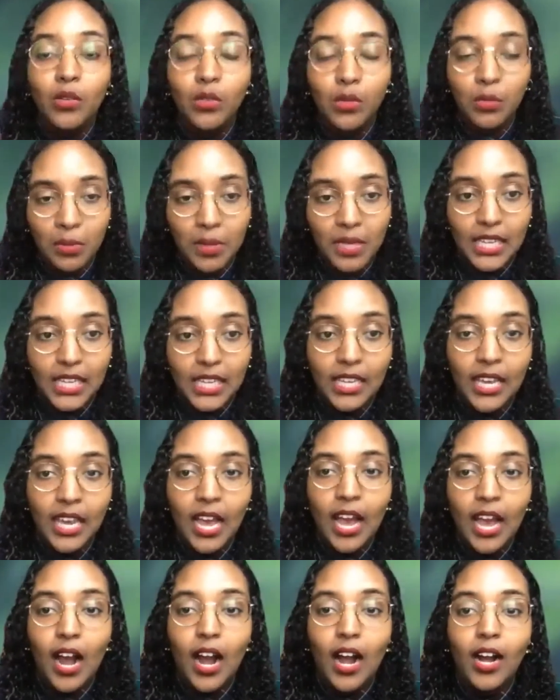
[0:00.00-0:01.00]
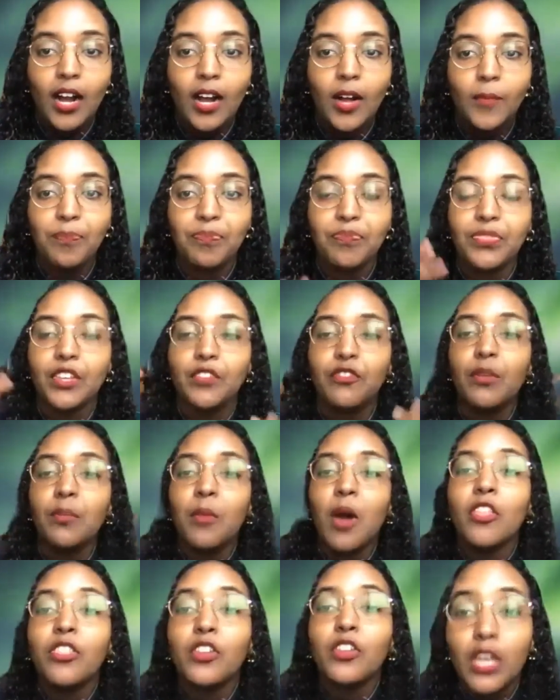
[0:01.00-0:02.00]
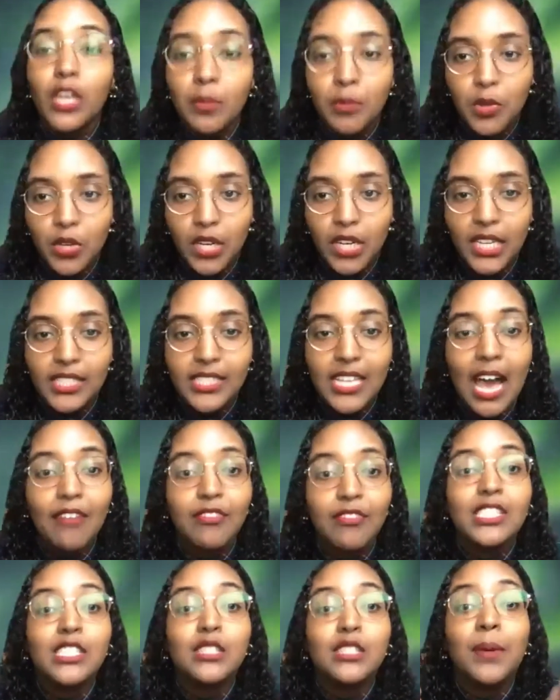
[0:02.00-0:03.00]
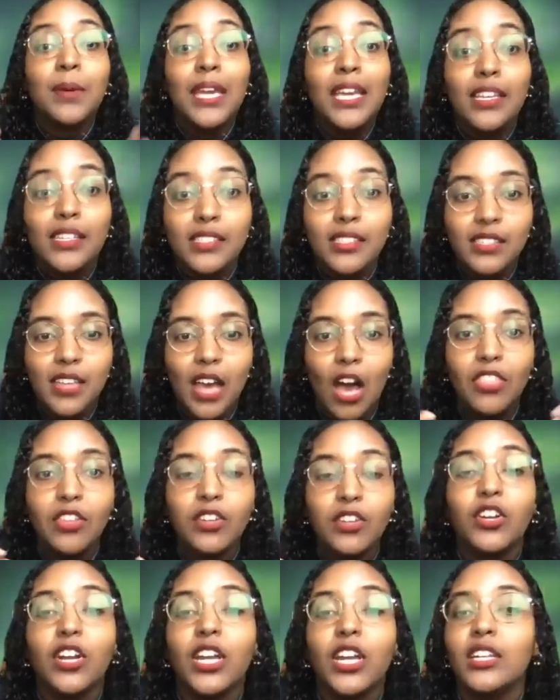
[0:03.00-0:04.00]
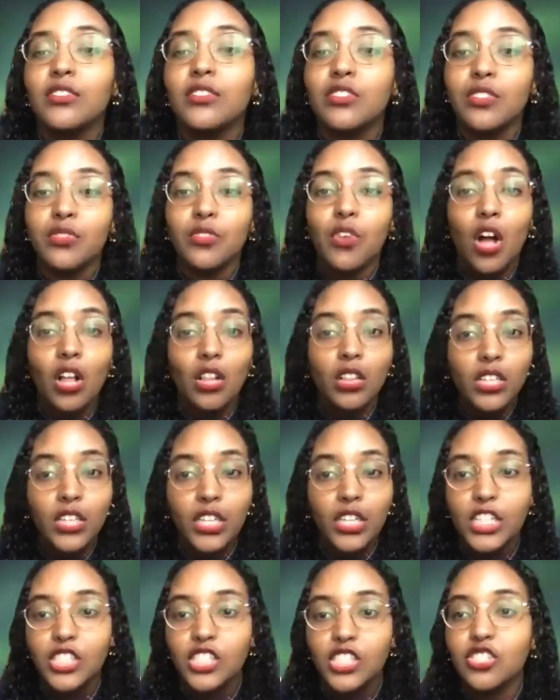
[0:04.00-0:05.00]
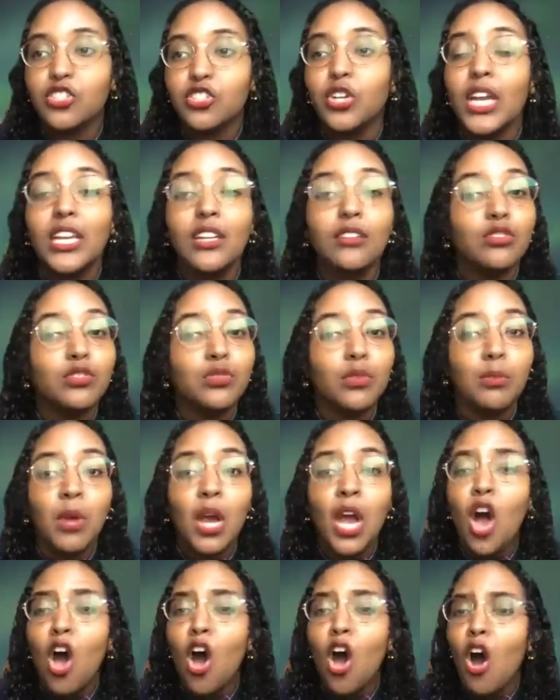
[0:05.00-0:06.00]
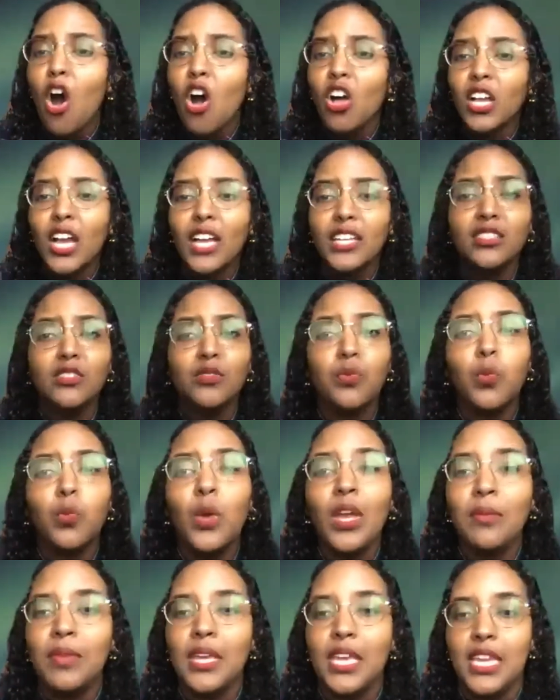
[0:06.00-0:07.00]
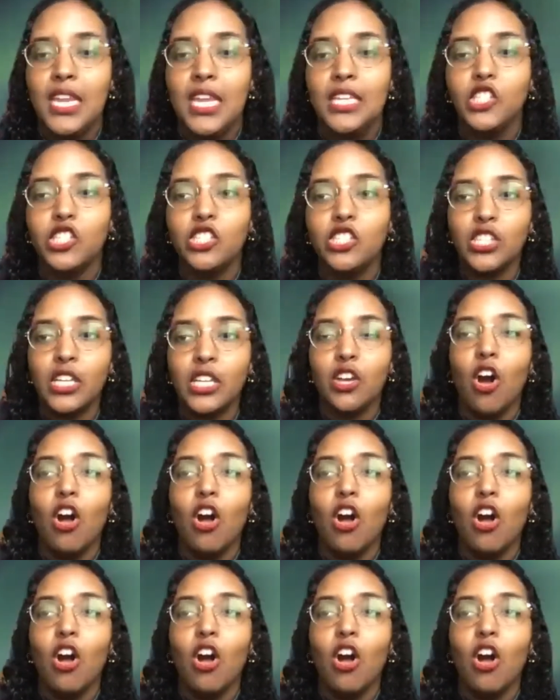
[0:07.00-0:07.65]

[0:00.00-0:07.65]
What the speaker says: me from other communities have a space, other creatives of color and just creatives from all kinds of women and just like all